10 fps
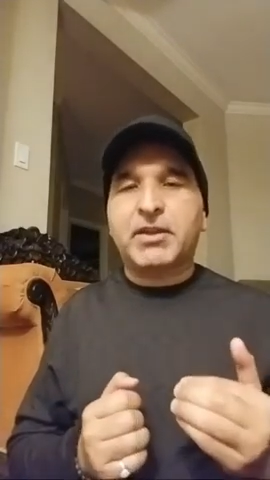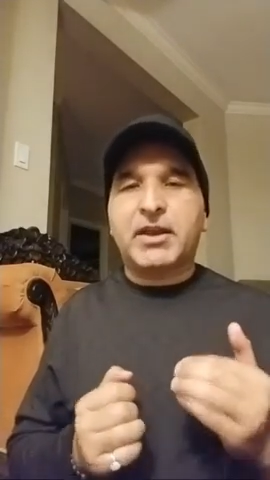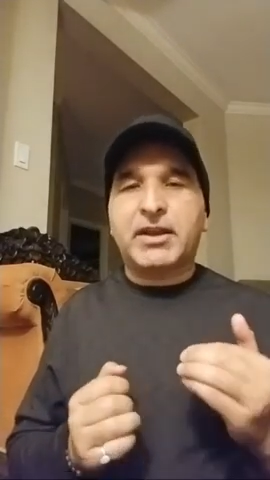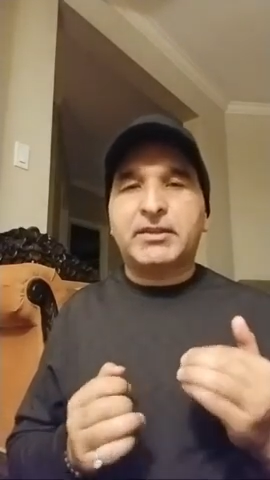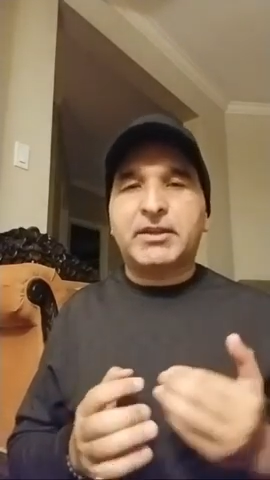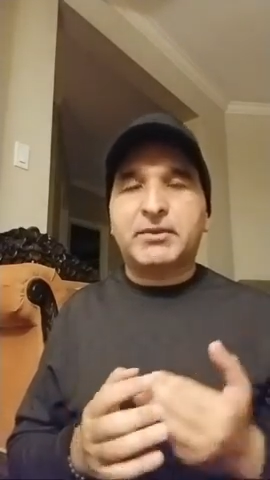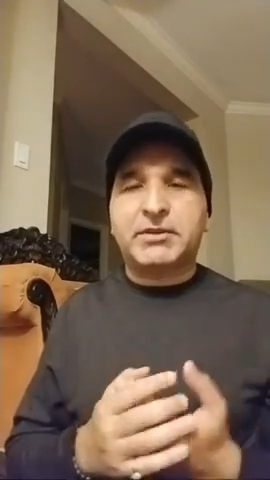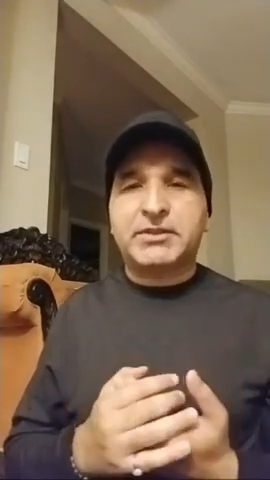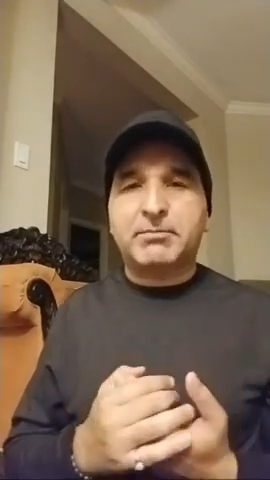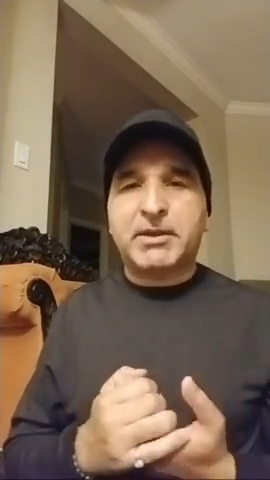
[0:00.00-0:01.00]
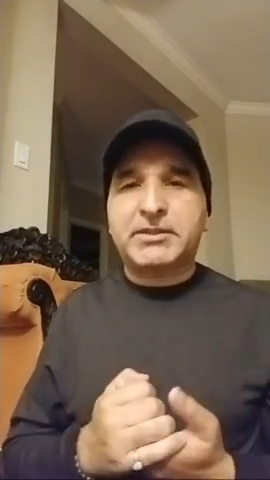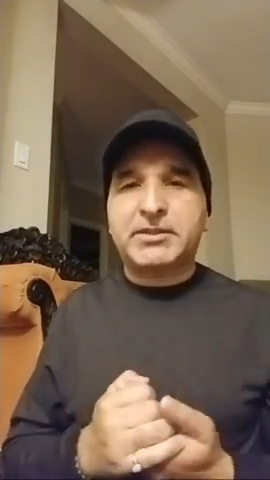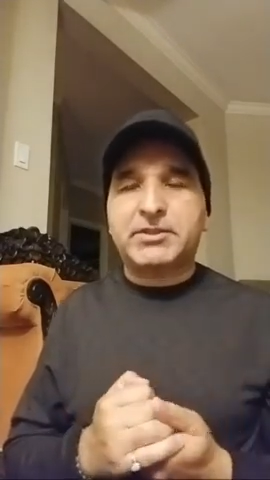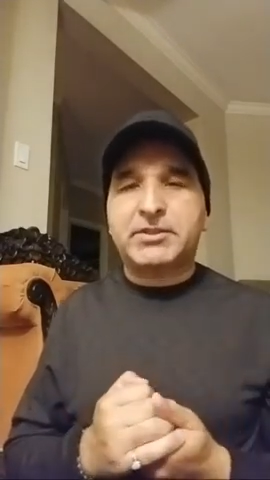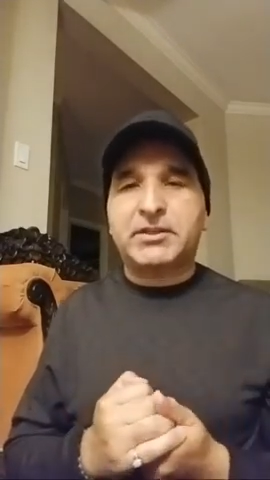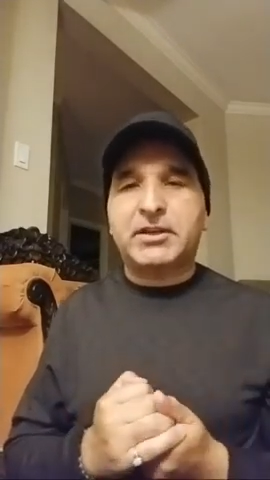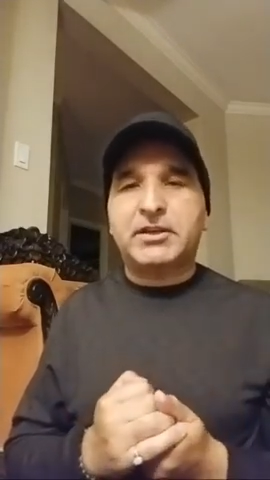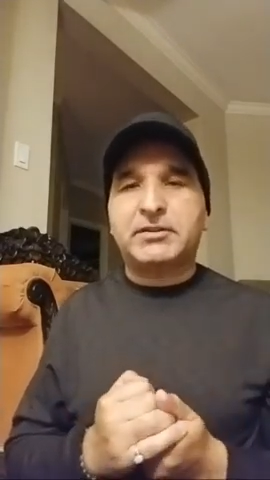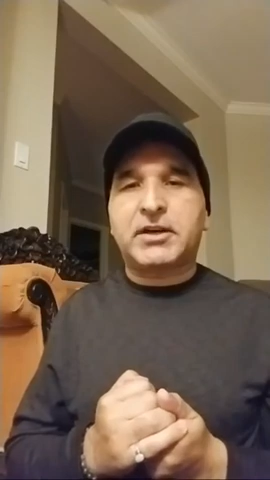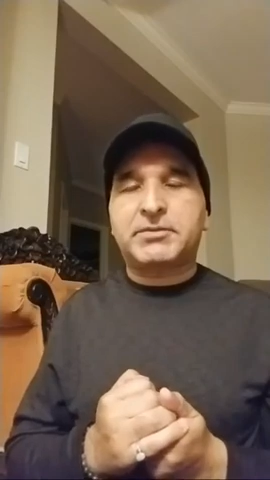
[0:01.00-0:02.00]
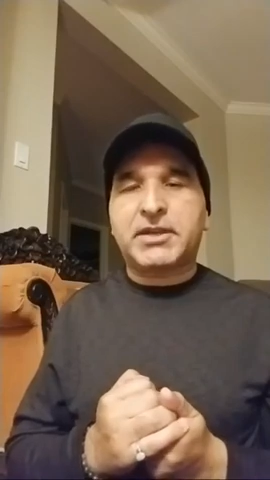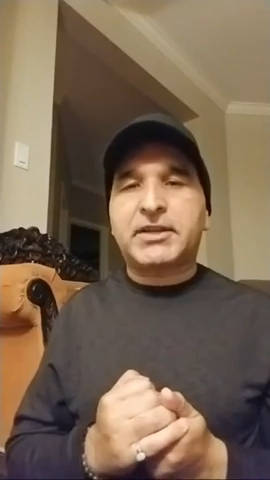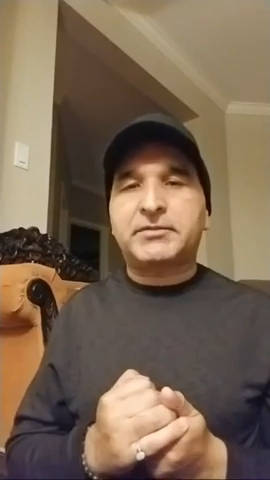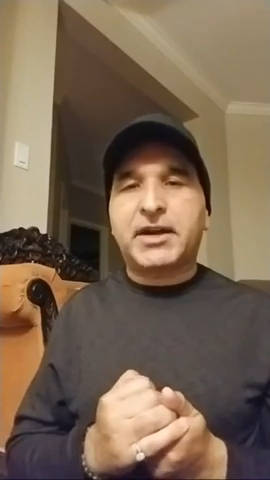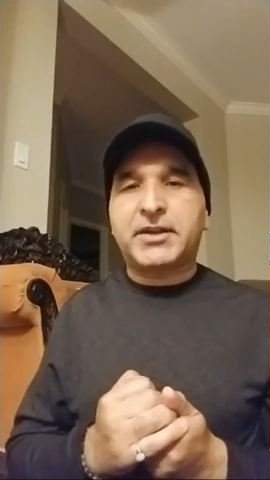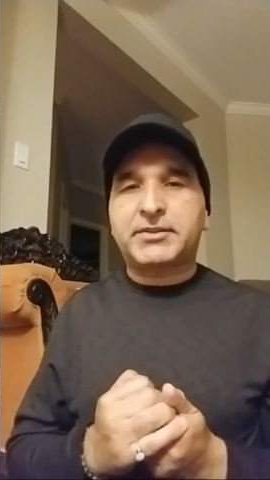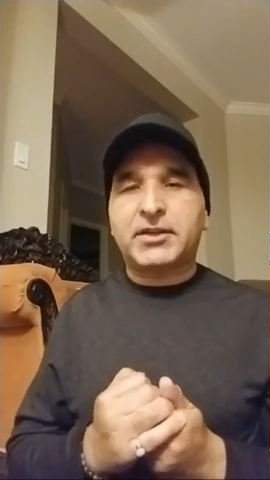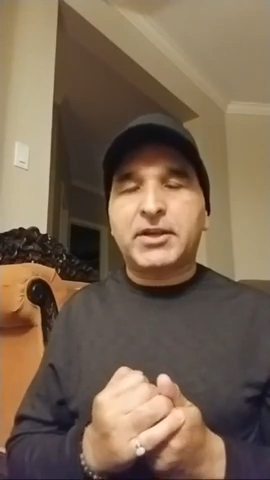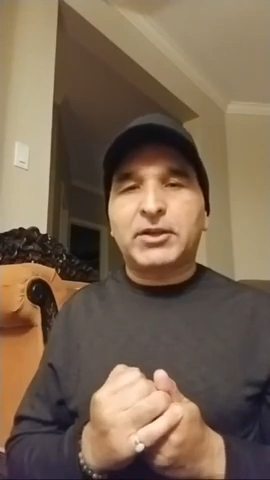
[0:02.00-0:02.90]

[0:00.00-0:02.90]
and there was a message of sacrifice,